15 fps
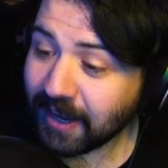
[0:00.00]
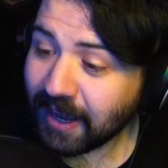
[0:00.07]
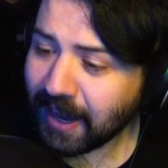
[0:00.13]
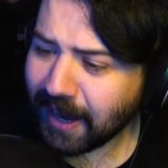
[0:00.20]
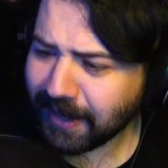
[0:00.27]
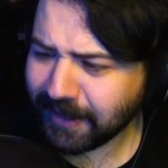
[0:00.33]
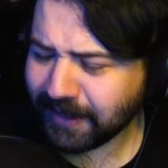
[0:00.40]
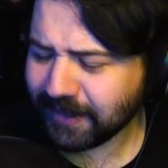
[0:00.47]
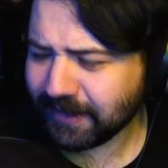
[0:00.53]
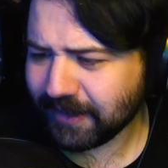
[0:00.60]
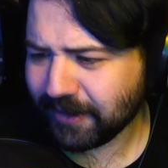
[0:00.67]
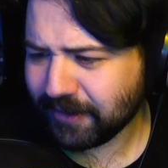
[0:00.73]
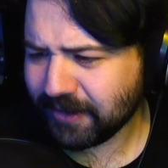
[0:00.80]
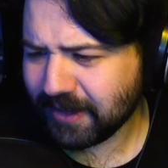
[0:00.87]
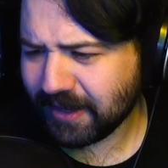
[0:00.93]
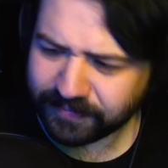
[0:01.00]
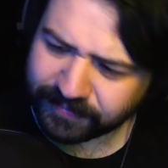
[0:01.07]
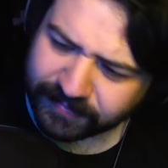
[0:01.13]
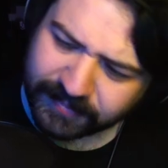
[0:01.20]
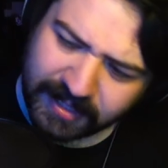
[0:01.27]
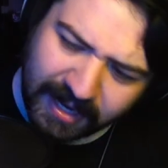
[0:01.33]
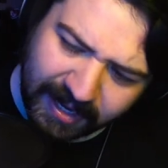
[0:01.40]
I didn't know that
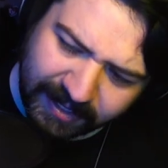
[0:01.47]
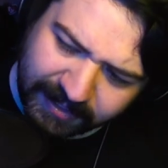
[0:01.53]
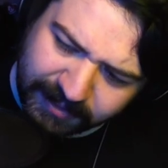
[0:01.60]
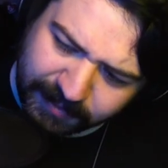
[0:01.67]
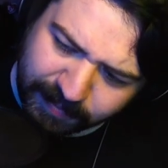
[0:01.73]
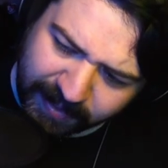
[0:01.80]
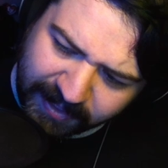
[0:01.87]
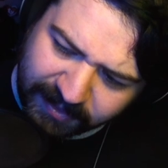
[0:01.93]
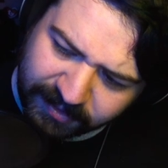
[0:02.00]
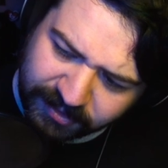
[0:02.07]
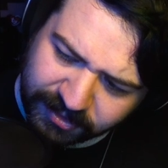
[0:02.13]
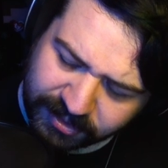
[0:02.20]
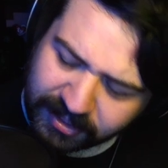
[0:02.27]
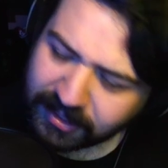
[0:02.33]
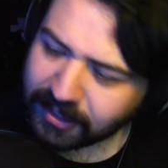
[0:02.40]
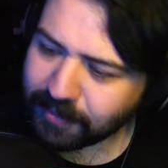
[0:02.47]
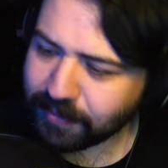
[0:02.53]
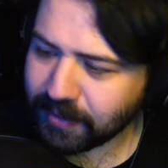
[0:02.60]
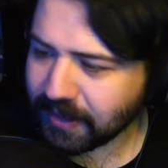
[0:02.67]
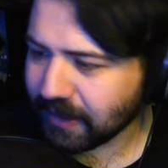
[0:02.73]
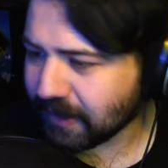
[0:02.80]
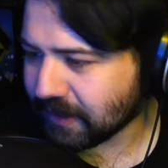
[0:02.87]
Heinz made chili
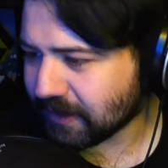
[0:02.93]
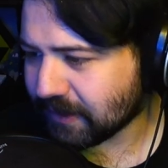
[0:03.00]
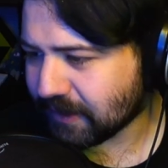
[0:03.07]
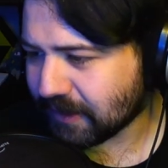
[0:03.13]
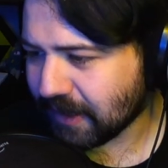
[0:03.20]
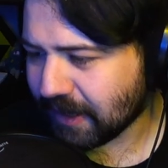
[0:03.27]
beans.